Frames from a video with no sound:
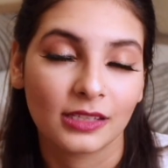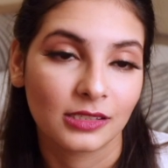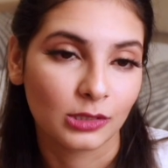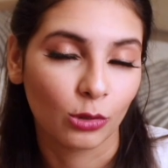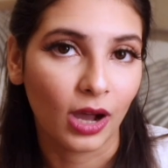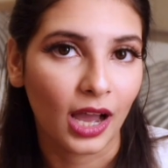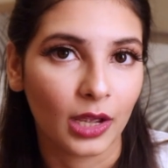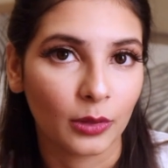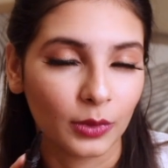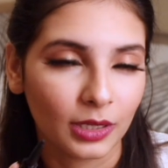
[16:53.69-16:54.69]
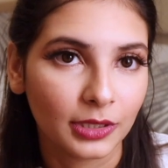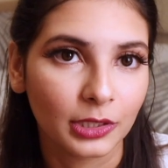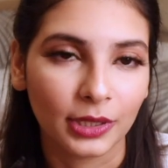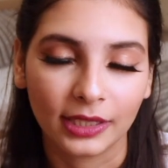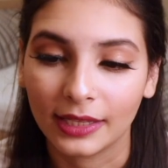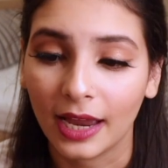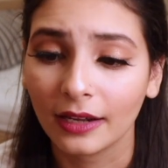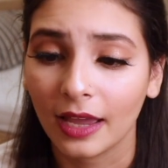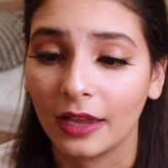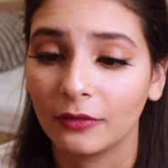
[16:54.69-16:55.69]
So I will be doing
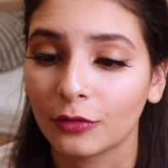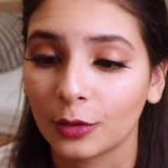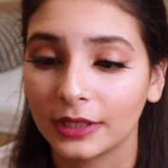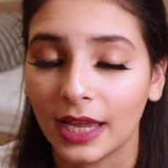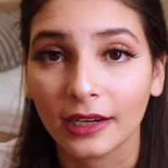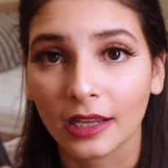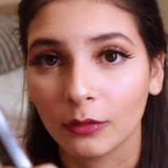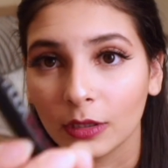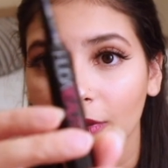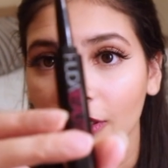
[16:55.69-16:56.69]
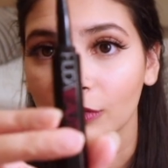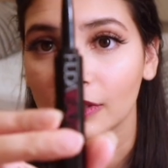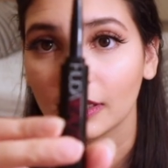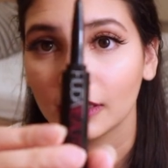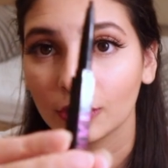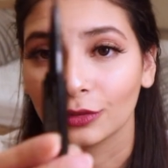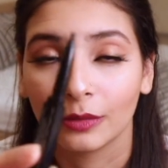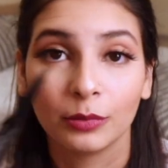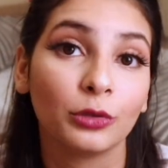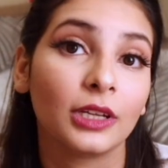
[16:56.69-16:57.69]
that, and for that I will be using the
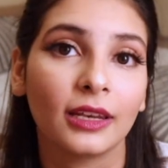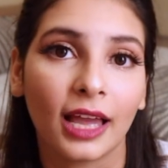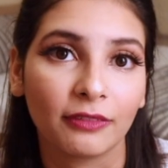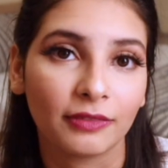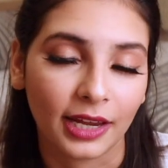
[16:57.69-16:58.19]
Huda Beauty Life